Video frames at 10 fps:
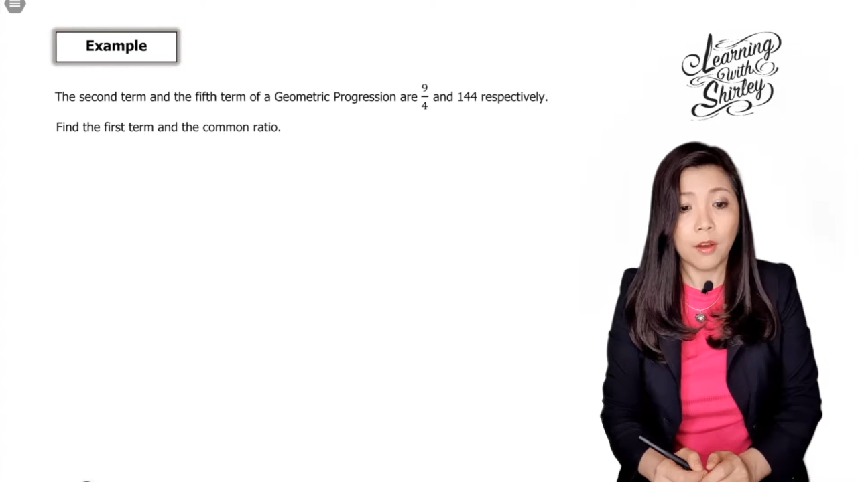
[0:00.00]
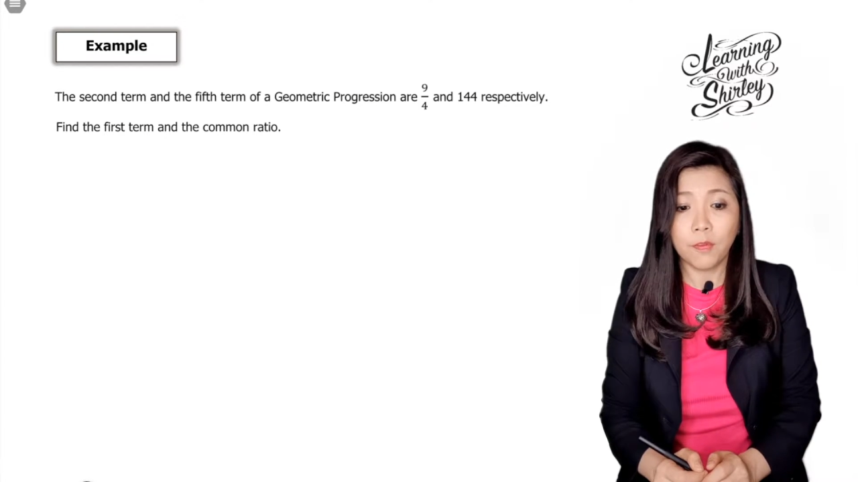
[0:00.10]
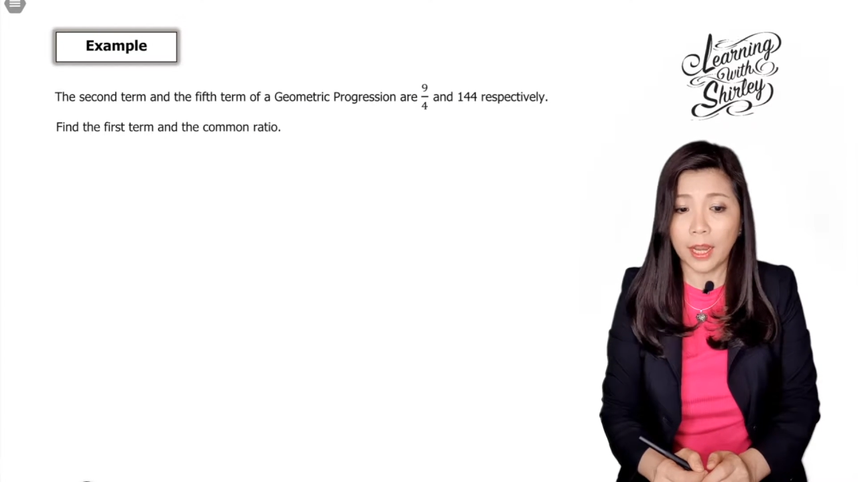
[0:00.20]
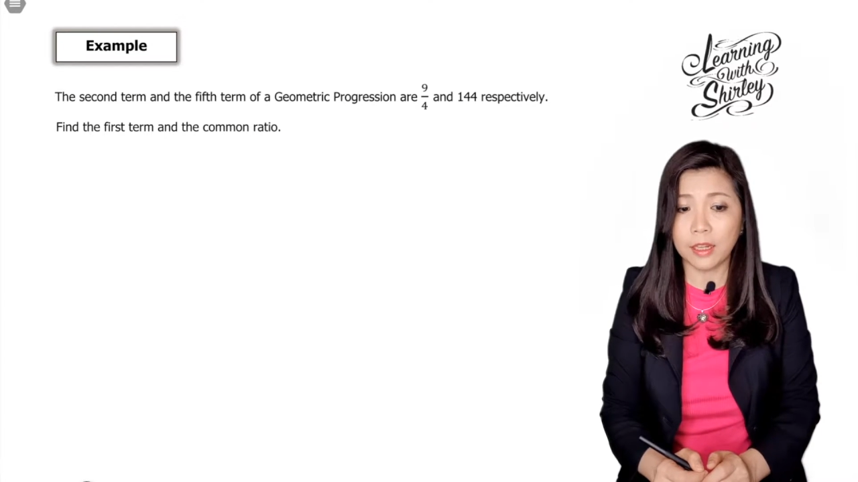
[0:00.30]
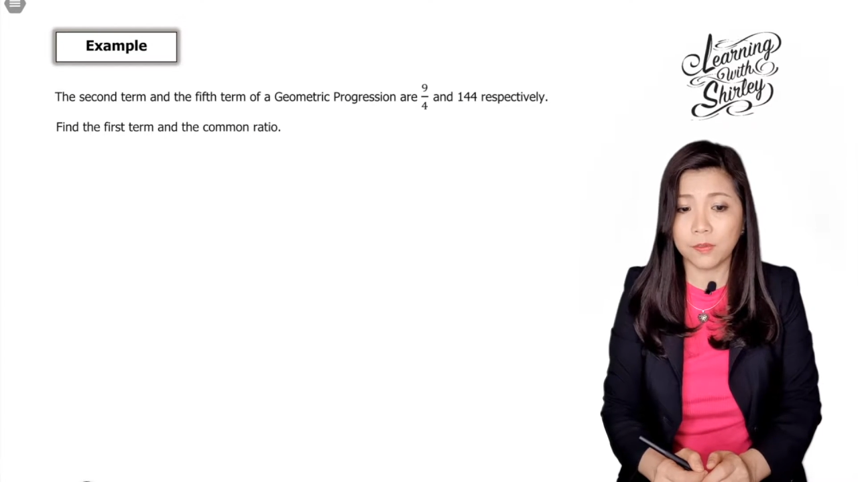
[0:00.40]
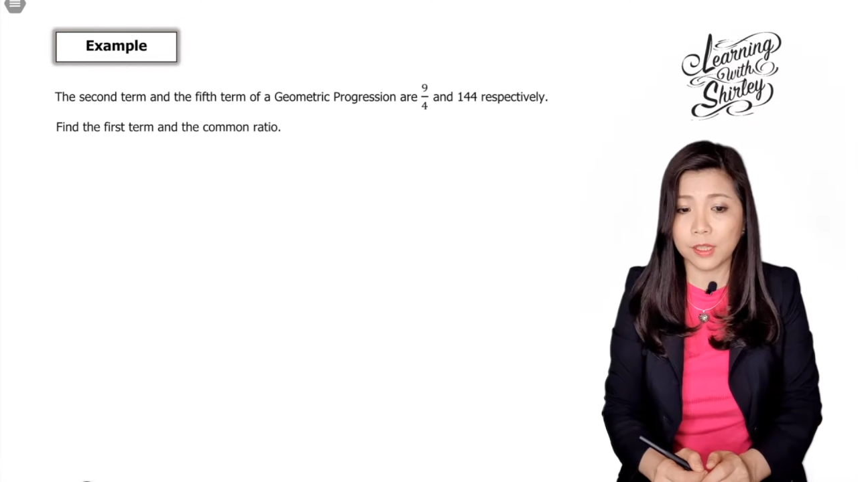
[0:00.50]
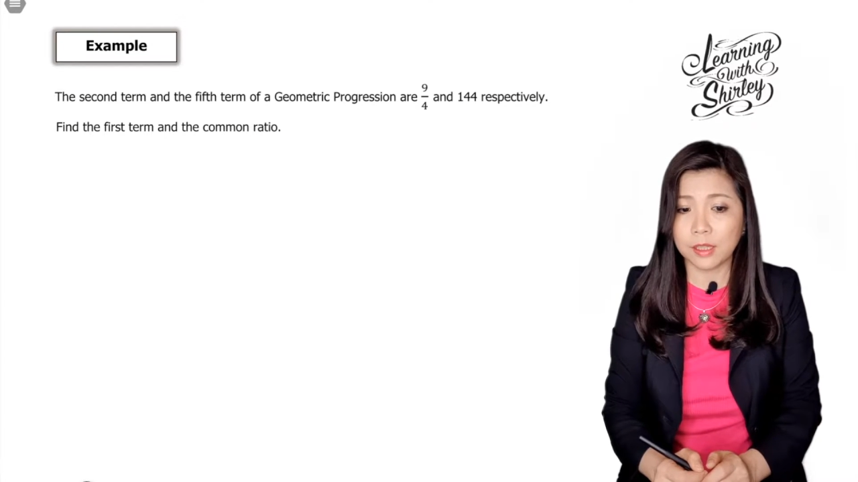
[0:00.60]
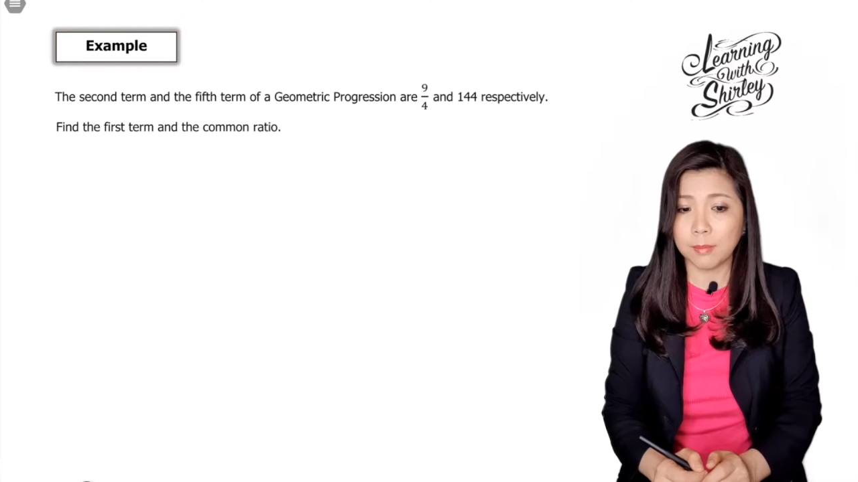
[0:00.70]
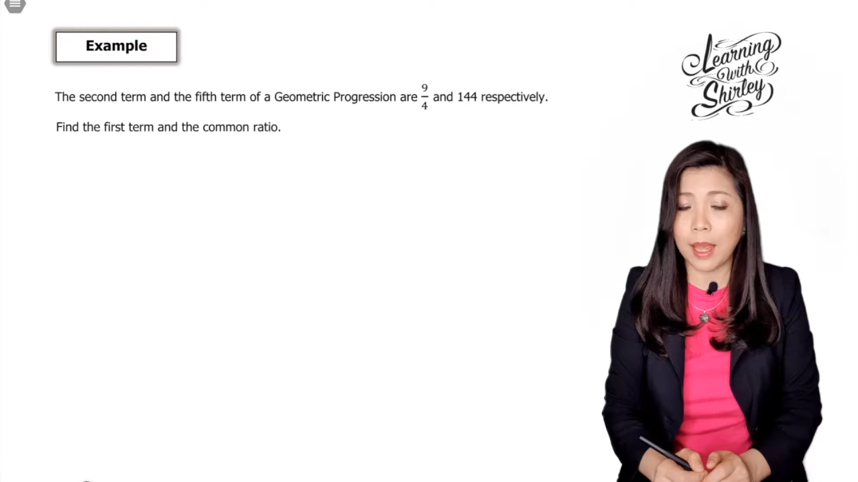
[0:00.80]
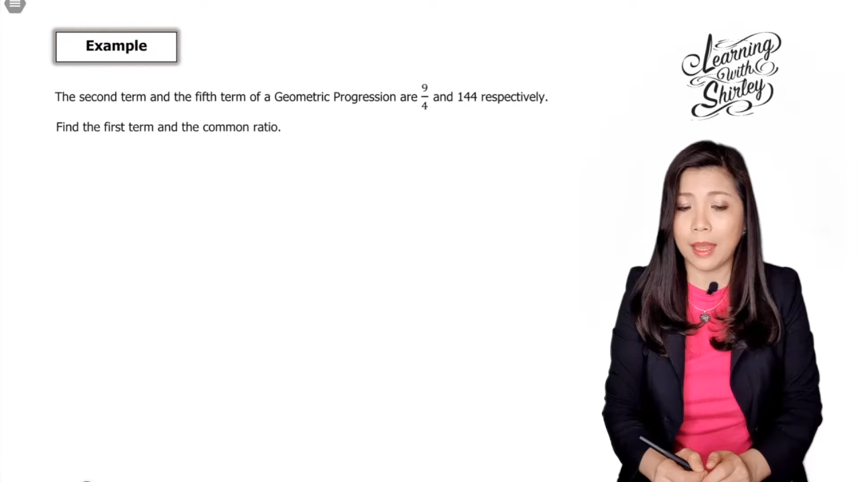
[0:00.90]
Find the first
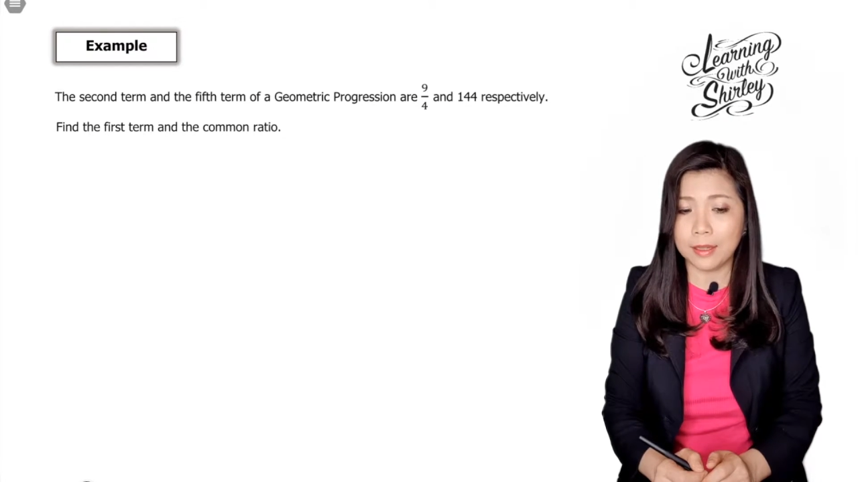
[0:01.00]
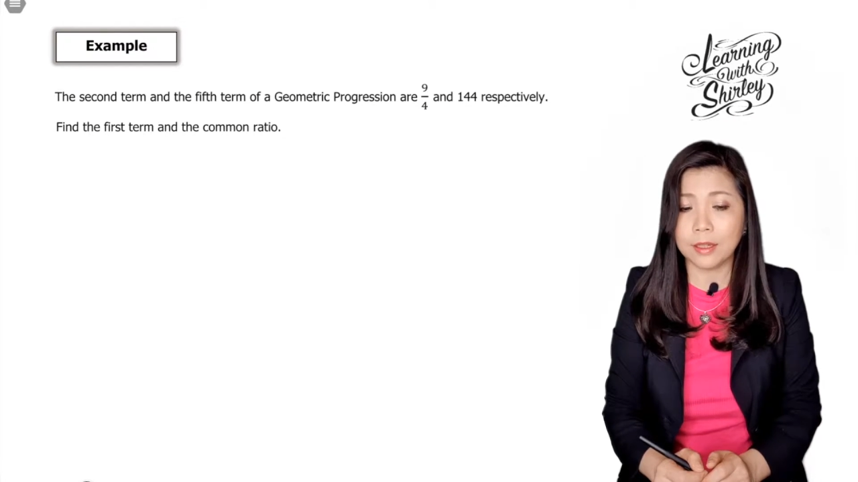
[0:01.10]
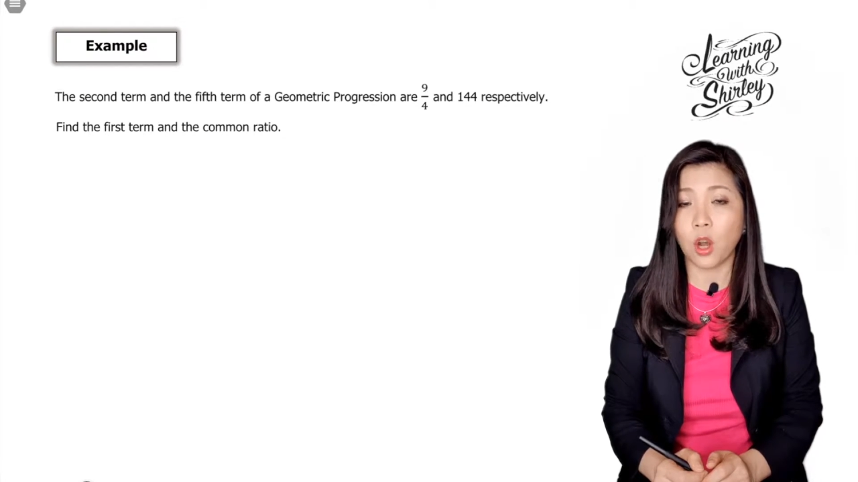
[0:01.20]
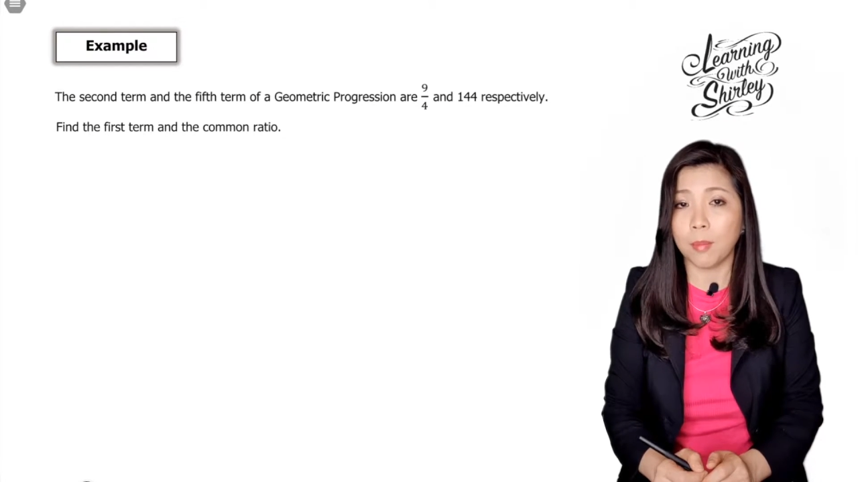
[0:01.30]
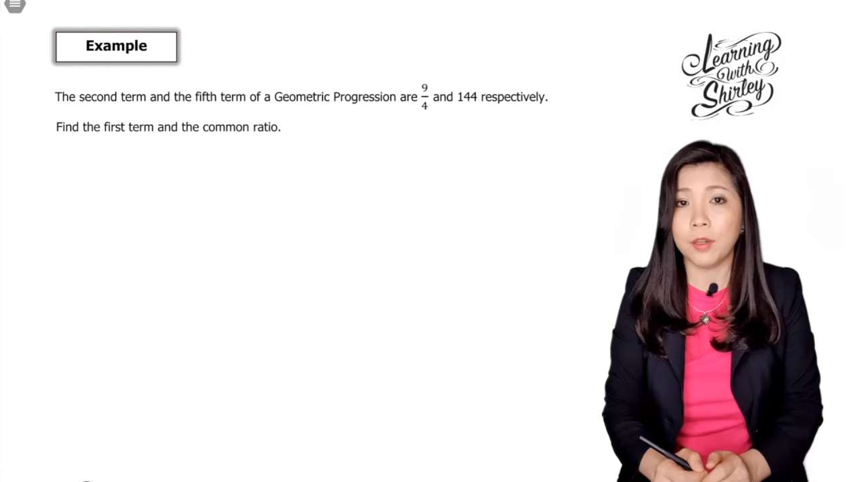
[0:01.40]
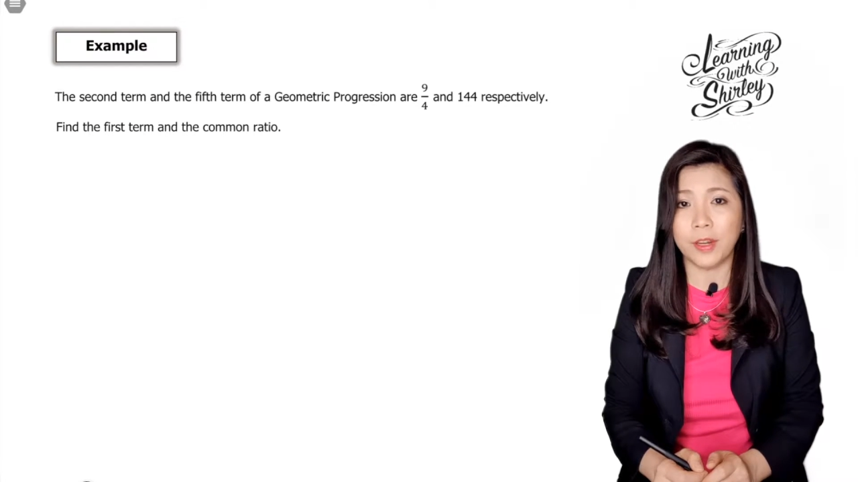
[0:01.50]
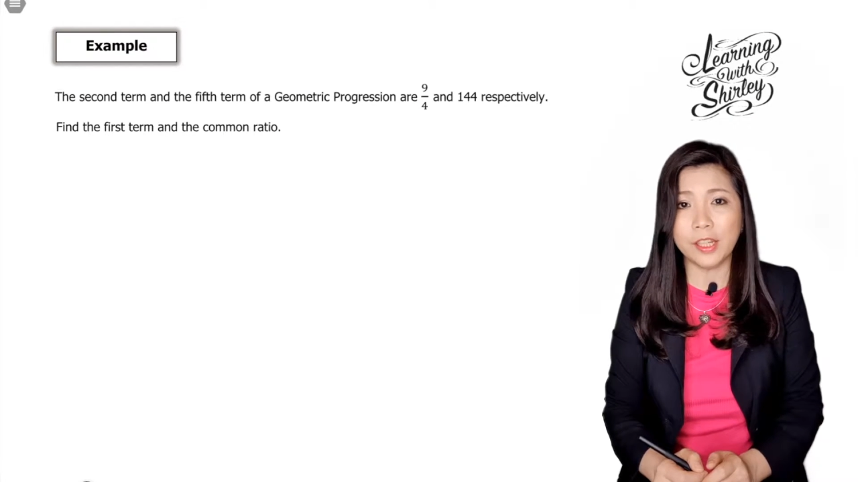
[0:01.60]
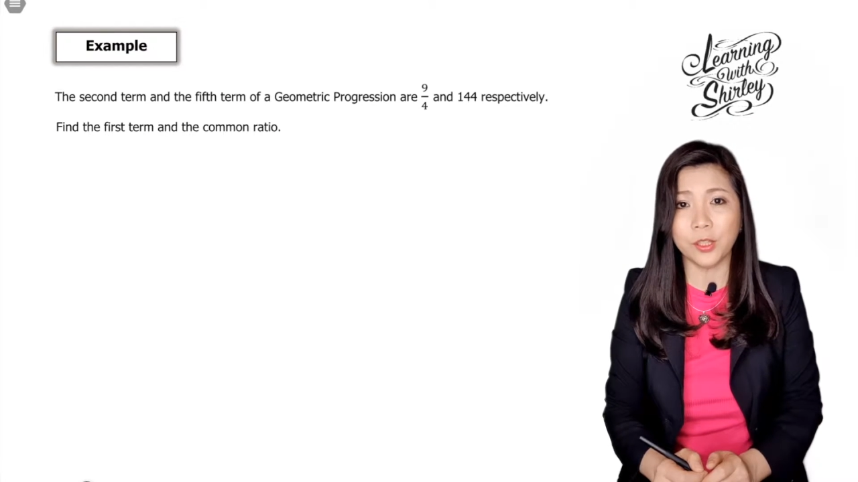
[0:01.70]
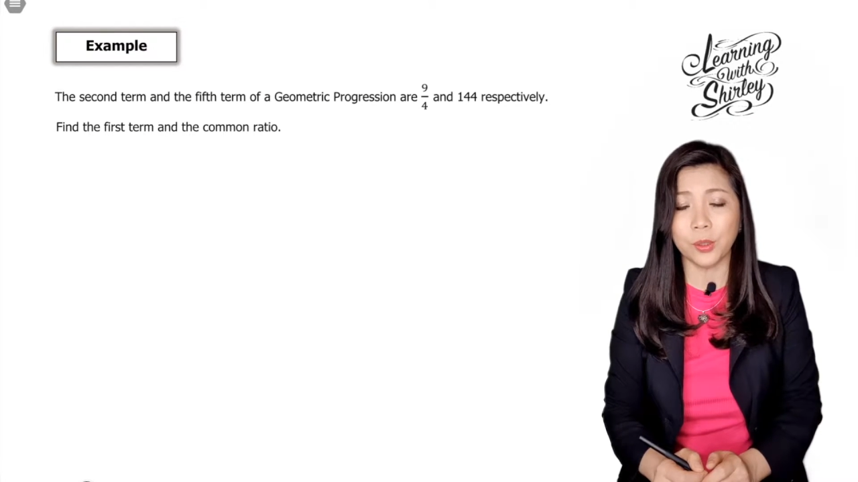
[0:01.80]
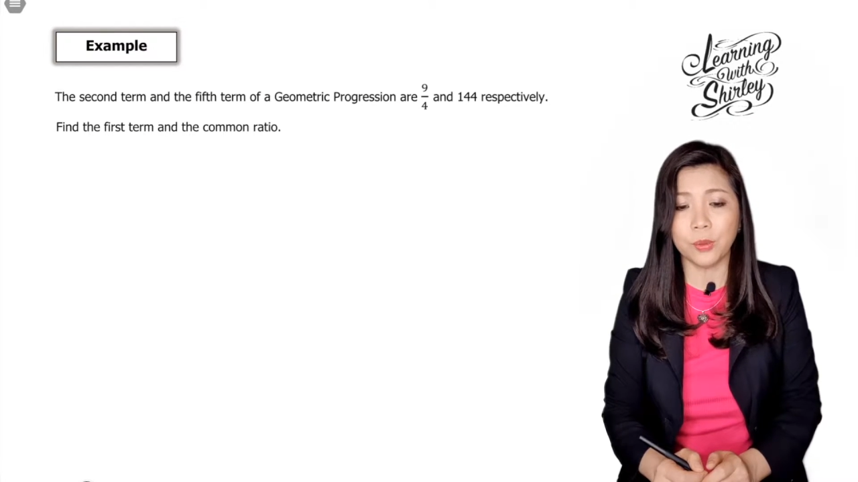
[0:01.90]
term and the common
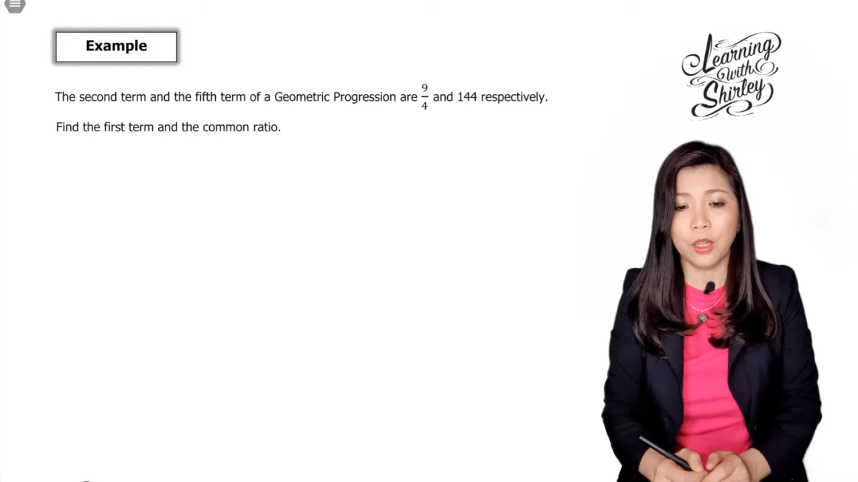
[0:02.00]
ratio.